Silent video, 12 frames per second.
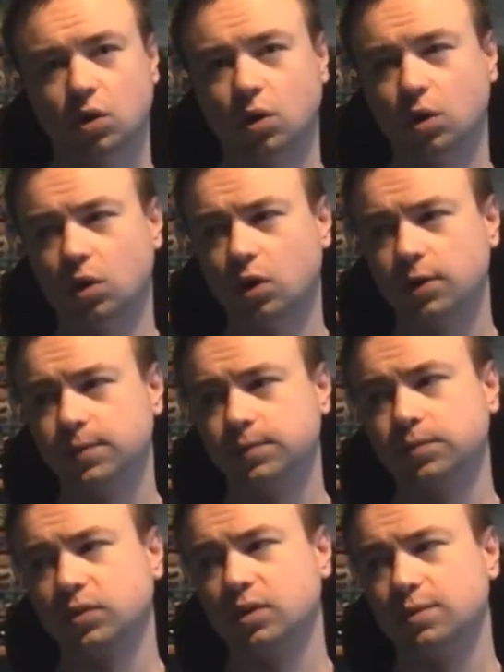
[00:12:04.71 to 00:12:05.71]
or
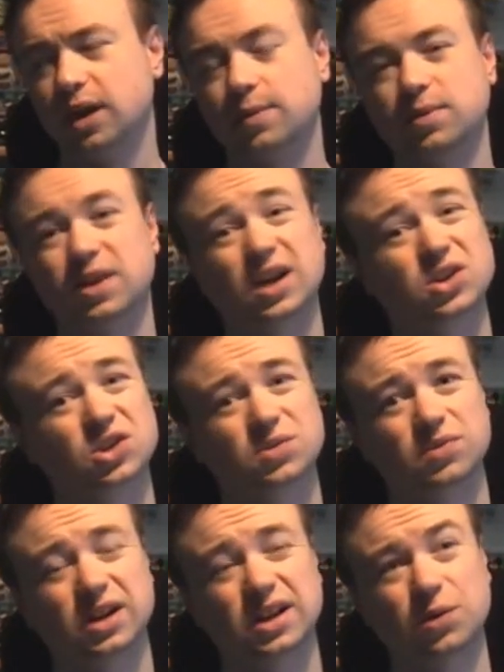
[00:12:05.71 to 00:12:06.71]
maybe that
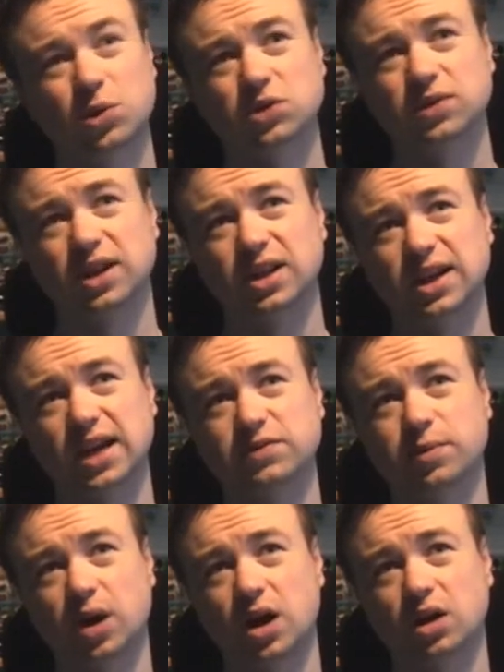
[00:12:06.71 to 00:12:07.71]
wasn't really the
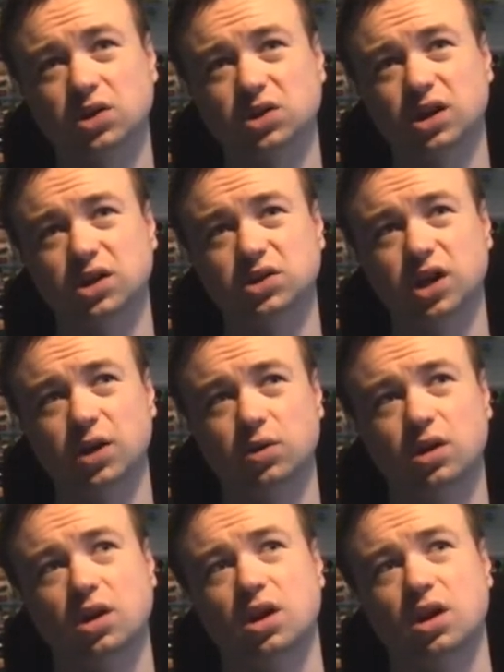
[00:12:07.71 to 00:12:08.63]
case with Park Stars though,